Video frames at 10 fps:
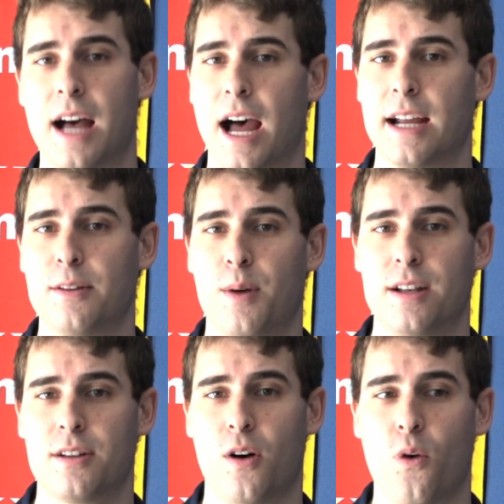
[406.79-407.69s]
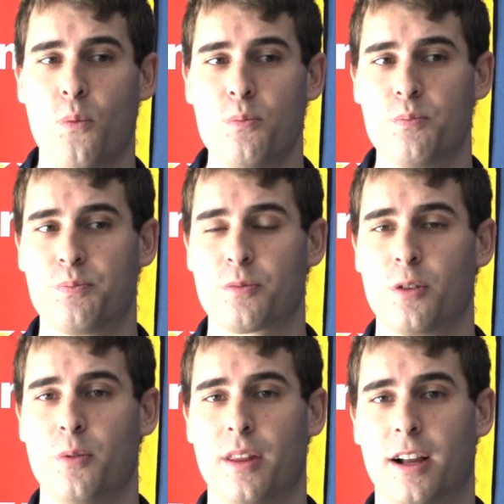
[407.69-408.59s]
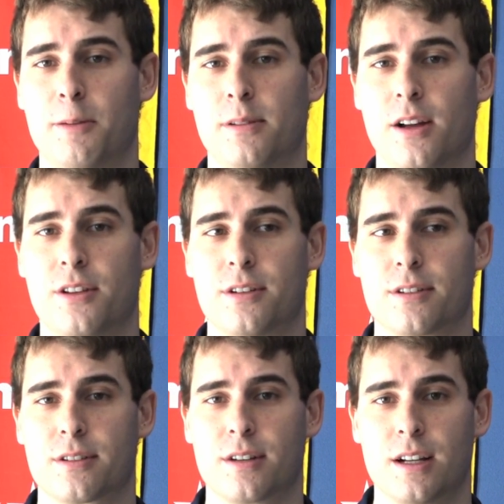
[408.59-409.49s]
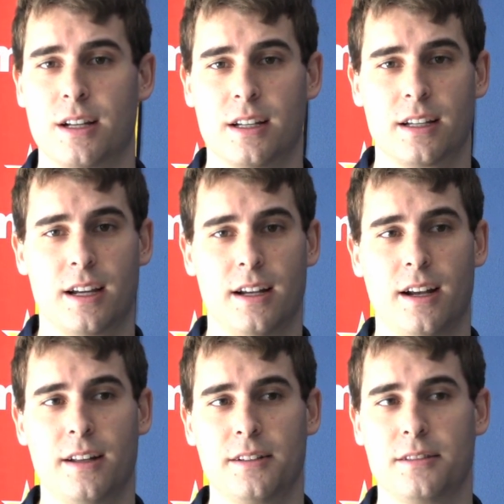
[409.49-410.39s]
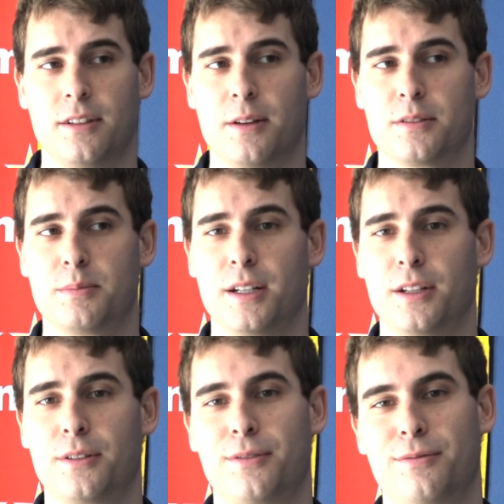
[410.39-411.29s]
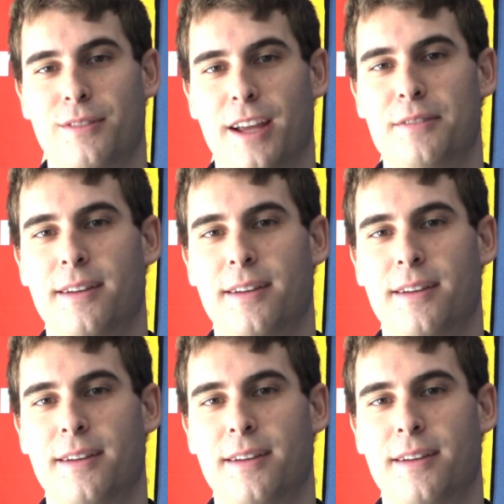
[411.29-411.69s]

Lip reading: I went home with a couple other Canadians, so that was pretty nice.